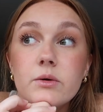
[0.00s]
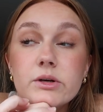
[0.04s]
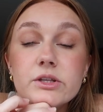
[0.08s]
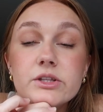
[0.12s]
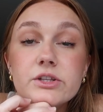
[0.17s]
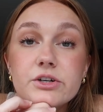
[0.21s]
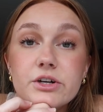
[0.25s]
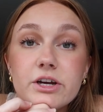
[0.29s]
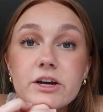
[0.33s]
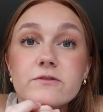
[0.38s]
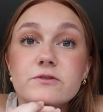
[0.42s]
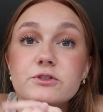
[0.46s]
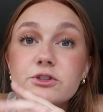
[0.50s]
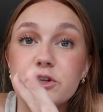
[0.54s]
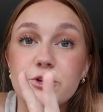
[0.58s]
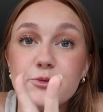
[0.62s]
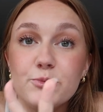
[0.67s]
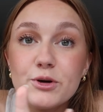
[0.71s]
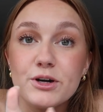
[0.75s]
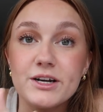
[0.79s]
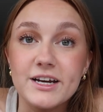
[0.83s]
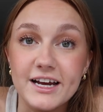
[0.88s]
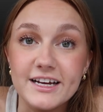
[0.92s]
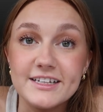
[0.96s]
We literally have 2
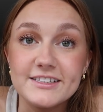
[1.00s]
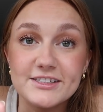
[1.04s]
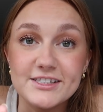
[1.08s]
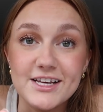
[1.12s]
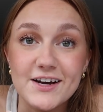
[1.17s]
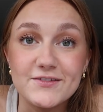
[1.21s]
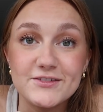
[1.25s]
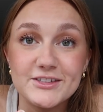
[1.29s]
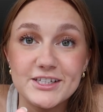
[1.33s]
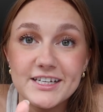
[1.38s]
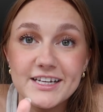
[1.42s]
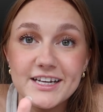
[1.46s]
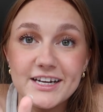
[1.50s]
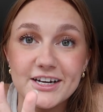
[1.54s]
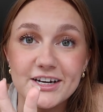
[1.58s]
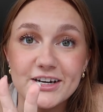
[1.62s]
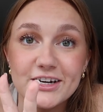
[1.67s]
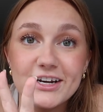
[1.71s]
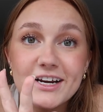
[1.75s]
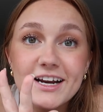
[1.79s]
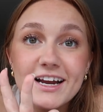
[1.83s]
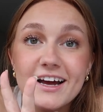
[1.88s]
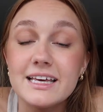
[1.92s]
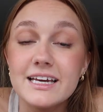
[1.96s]
more nights left in here.